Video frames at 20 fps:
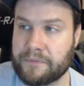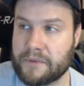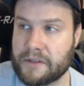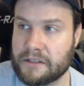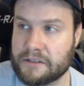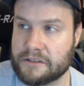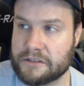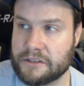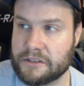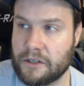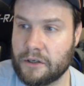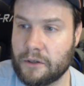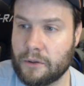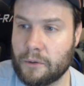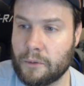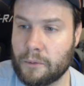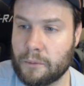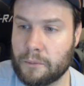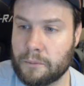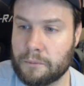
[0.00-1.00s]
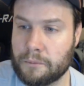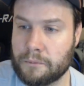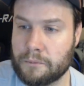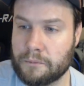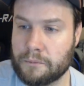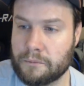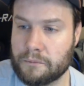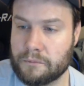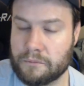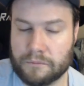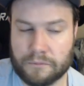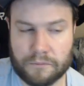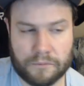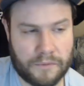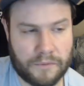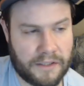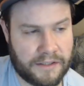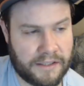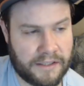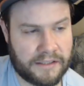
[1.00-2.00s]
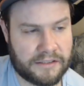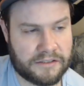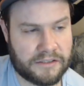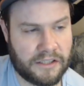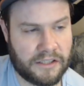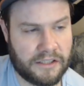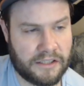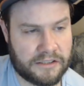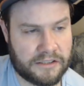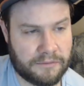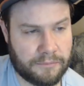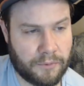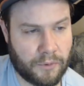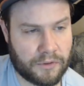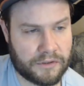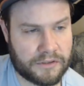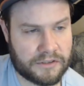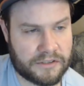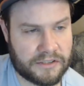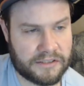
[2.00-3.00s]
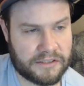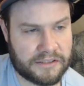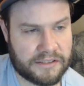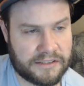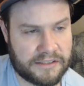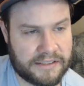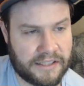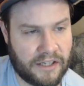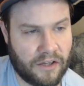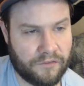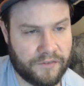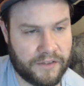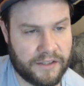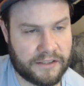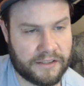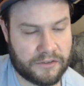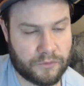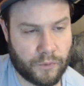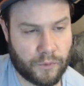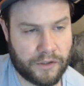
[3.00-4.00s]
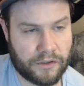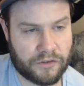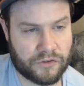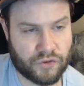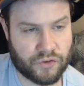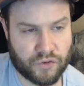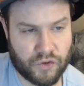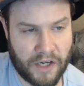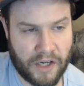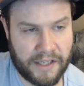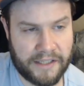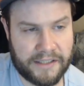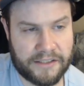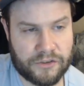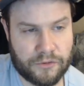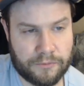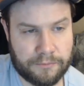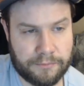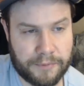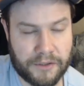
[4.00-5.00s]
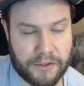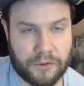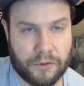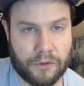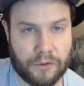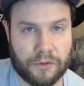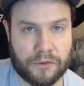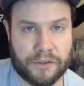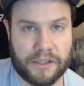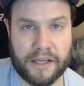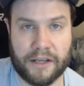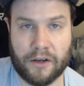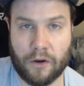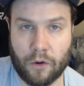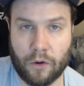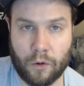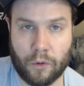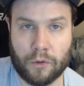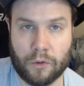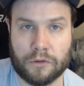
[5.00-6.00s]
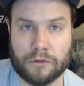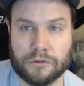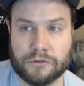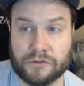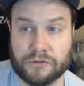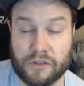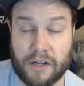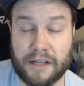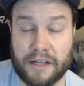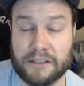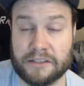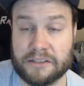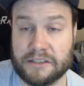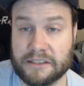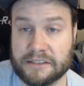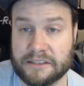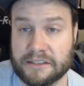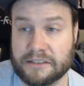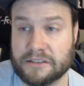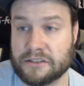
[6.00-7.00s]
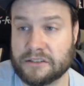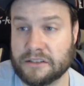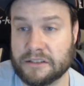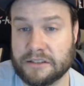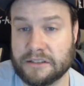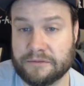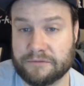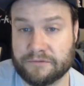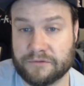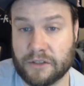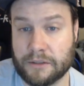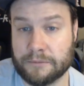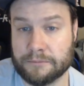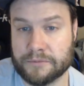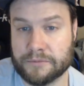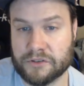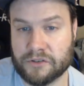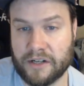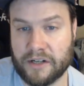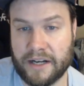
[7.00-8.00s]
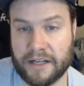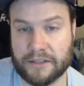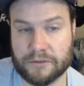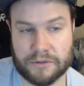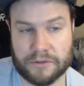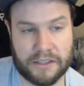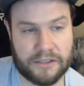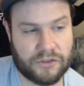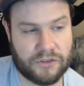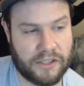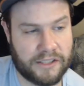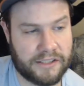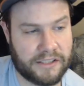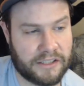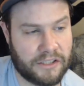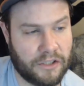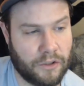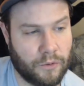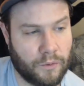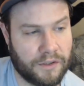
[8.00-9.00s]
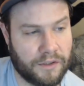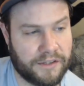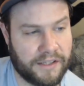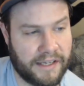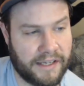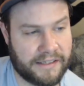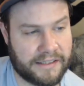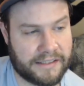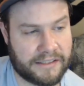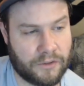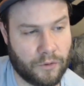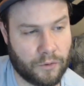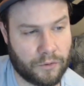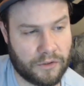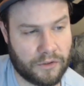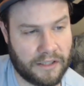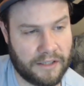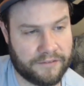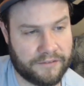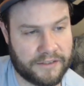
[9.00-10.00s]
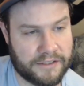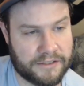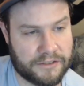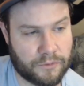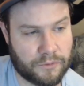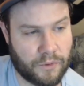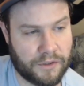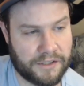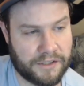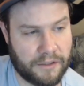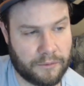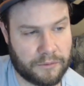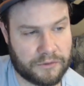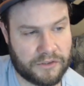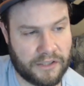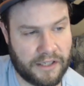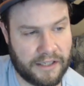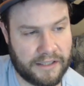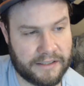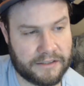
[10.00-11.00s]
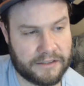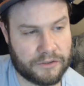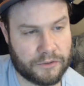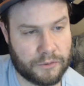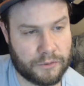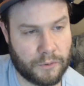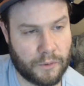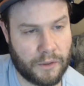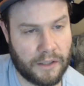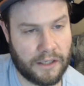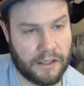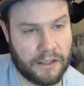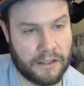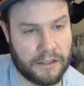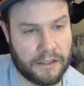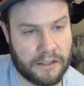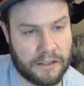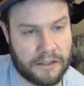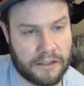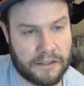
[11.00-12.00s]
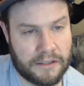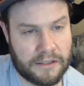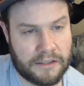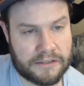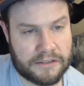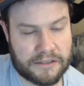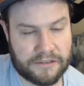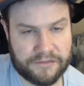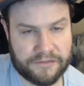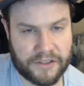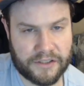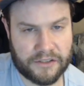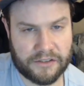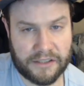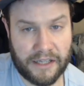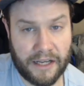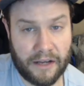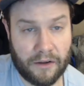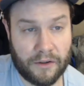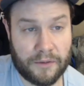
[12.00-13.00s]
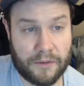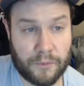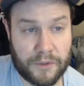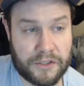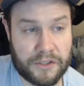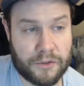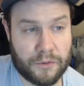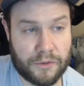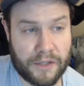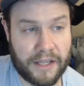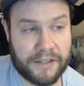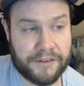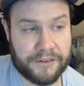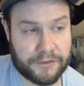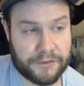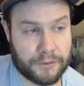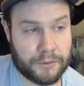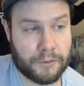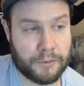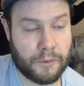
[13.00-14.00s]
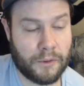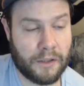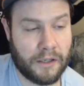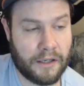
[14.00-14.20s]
So I think it's important to delve in because we are trying to build a whole strategy essentially from scratch. We're not trying to go with anecdotal evidence or whatnot. We're trying to figure out, and we do that through